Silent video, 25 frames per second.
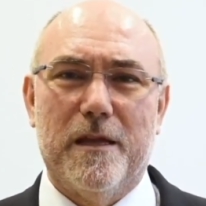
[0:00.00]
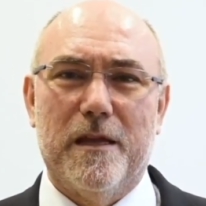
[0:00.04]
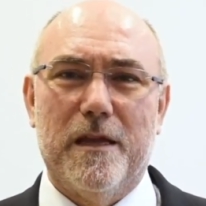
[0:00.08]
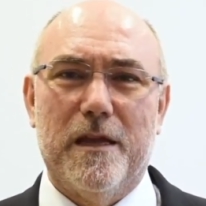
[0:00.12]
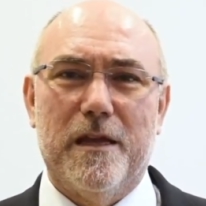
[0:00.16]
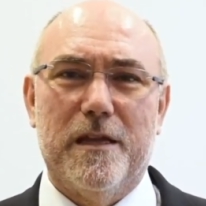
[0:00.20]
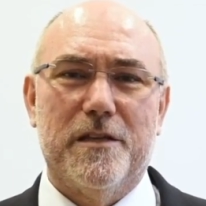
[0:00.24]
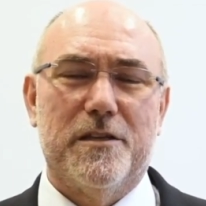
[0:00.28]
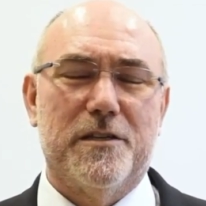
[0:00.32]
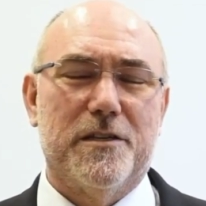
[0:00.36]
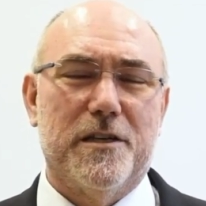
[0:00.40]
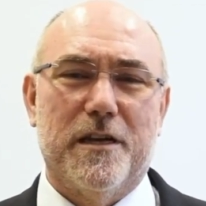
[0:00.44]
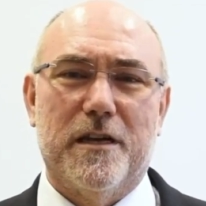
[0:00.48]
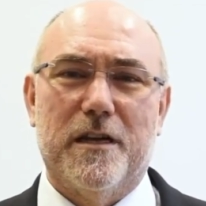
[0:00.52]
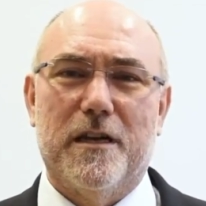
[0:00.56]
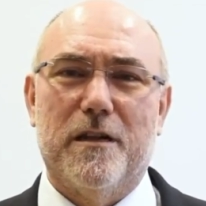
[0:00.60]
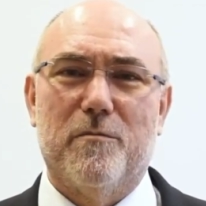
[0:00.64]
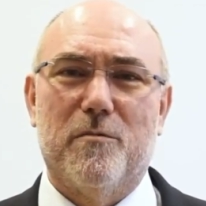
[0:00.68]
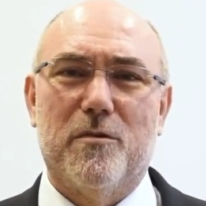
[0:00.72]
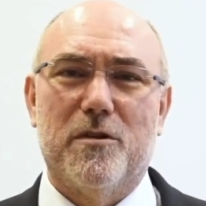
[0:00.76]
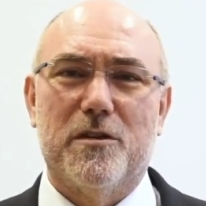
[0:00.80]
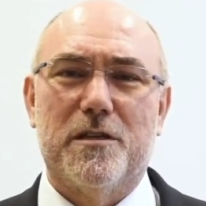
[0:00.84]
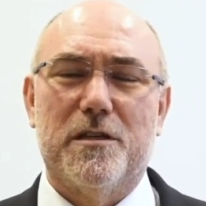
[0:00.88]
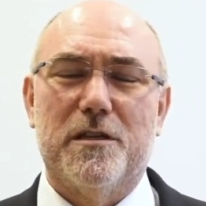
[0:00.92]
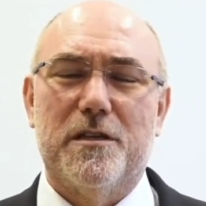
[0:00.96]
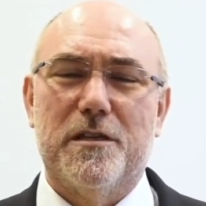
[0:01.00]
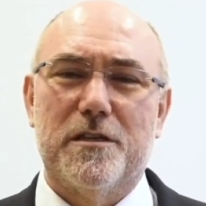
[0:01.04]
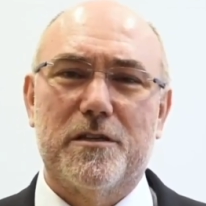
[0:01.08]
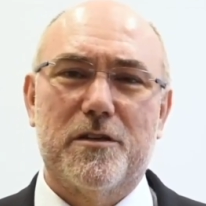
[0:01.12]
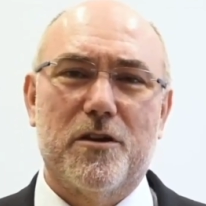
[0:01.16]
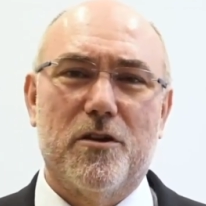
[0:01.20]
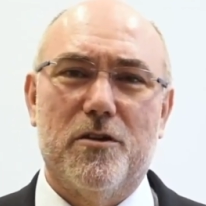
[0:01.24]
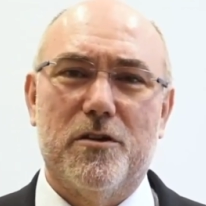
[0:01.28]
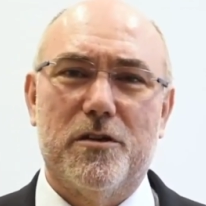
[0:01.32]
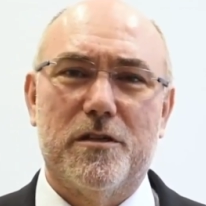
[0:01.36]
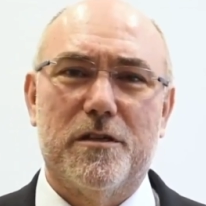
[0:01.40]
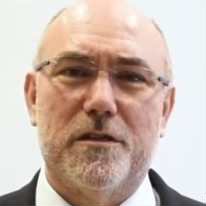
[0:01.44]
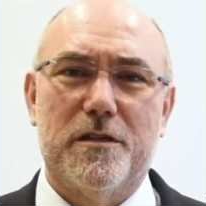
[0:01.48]
it certainly wasn't as
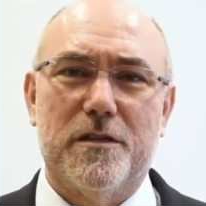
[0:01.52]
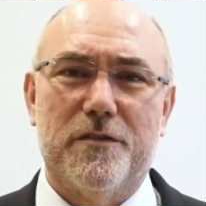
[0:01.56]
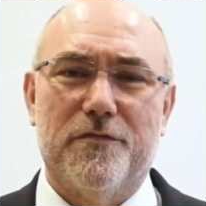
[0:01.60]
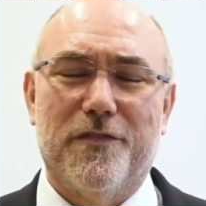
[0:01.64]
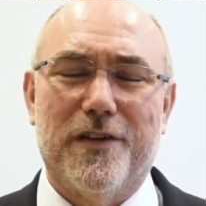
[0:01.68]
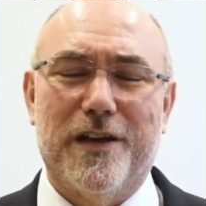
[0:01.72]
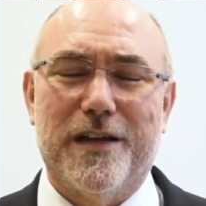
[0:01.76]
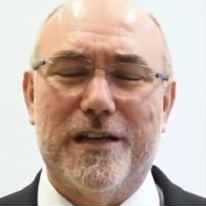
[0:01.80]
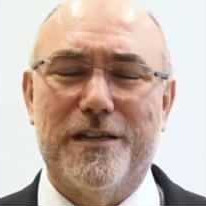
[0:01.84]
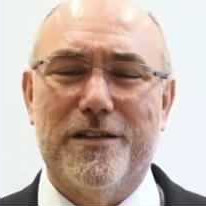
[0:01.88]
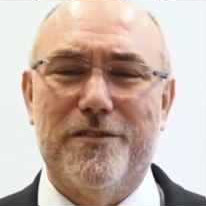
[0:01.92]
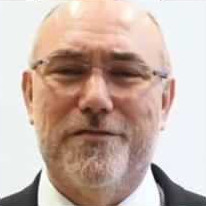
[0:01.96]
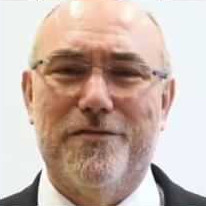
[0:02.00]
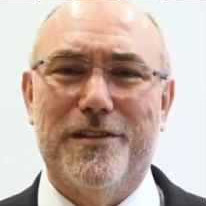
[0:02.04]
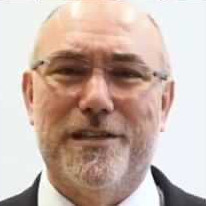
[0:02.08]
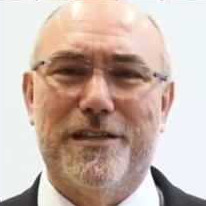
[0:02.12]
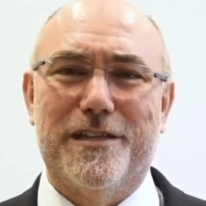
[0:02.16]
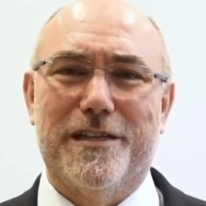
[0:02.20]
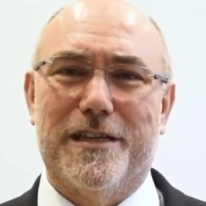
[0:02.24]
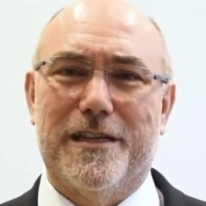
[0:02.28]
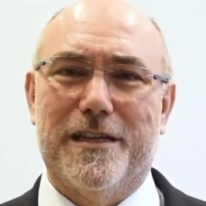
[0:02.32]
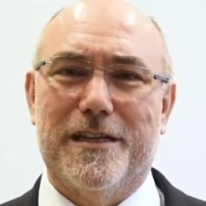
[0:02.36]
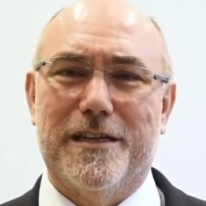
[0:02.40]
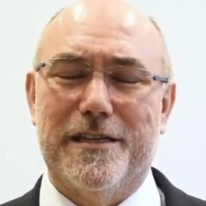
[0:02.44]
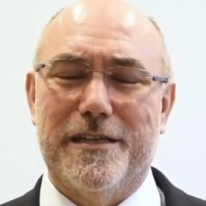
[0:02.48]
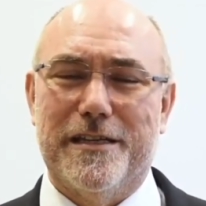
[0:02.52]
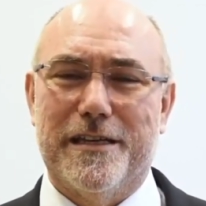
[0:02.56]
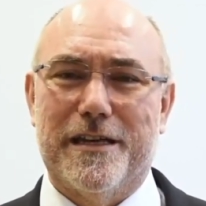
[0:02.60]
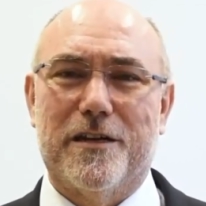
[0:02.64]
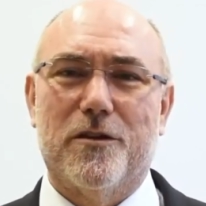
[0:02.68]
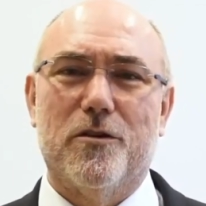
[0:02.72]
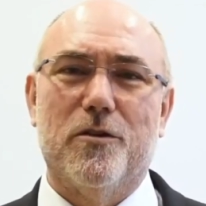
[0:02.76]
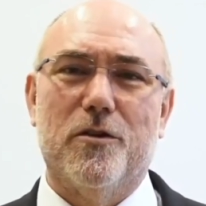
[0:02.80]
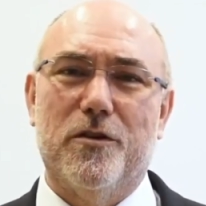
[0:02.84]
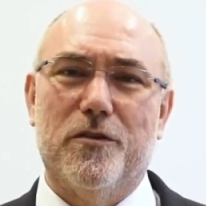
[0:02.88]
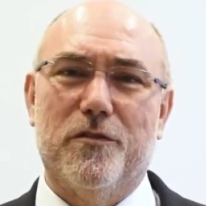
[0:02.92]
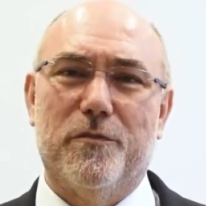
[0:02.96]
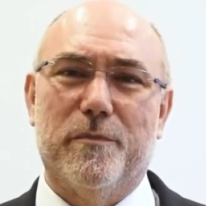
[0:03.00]
cost effective as it
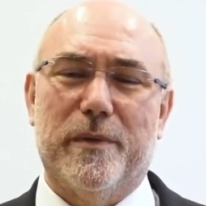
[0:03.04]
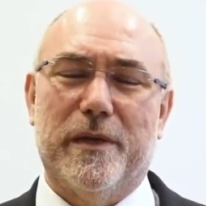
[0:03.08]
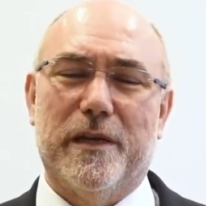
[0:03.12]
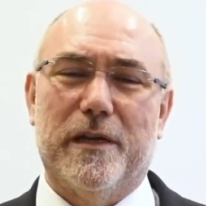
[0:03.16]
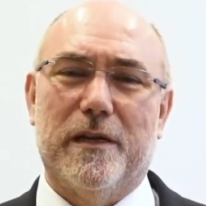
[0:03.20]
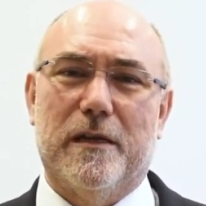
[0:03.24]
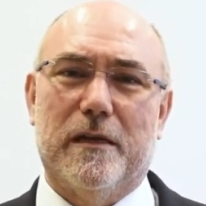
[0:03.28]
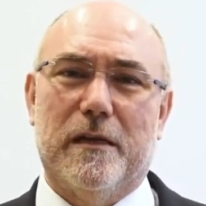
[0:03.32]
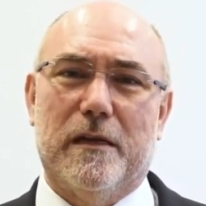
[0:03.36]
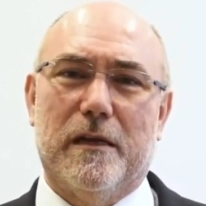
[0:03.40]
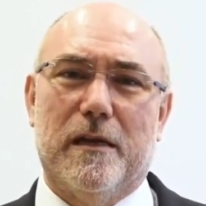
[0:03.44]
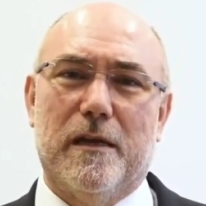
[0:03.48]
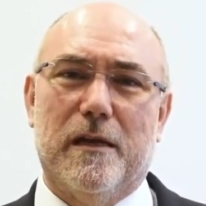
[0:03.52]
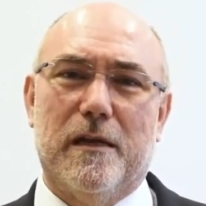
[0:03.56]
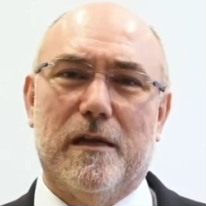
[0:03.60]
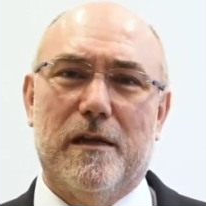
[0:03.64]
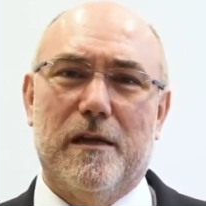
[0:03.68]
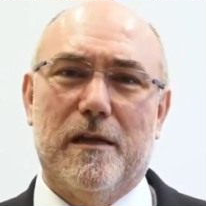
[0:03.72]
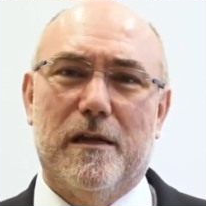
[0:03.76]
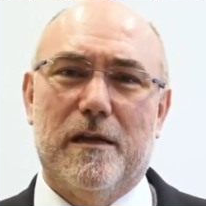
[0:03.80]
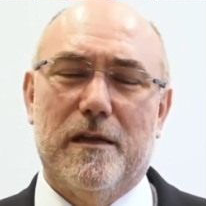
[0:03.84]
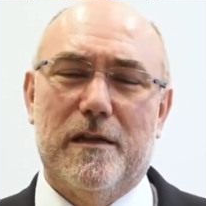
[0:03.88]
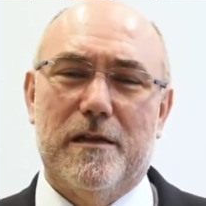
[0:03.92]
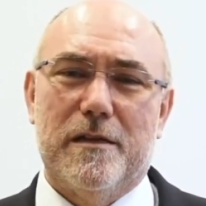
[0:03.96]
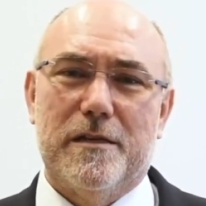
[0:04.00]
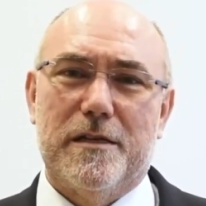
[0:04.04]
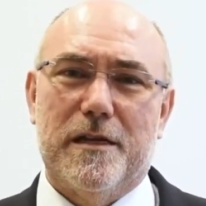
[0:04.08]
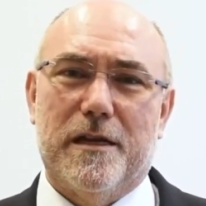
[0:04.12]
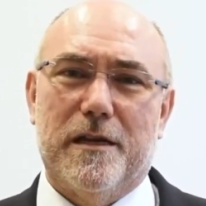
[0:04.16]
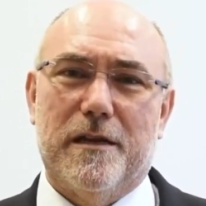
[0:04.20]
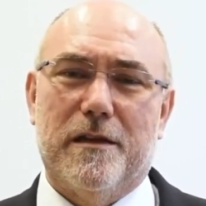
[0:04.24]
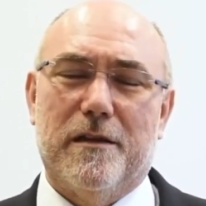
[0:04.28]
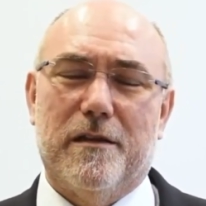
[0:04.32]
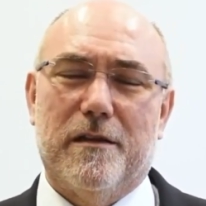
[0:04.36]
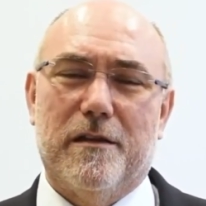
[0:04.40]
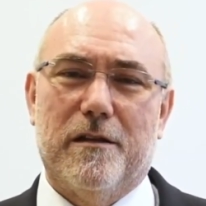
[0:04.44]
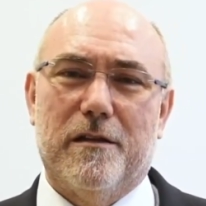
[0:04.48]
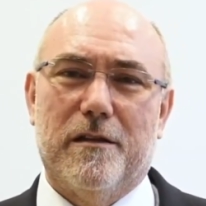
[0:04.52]
could have been.
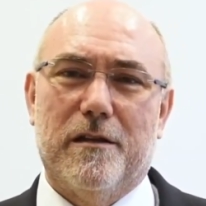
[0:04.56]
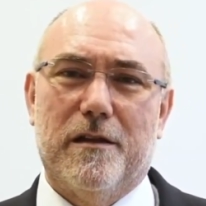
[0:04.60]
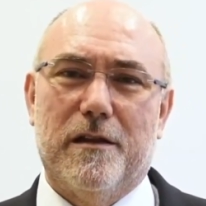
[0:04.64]
So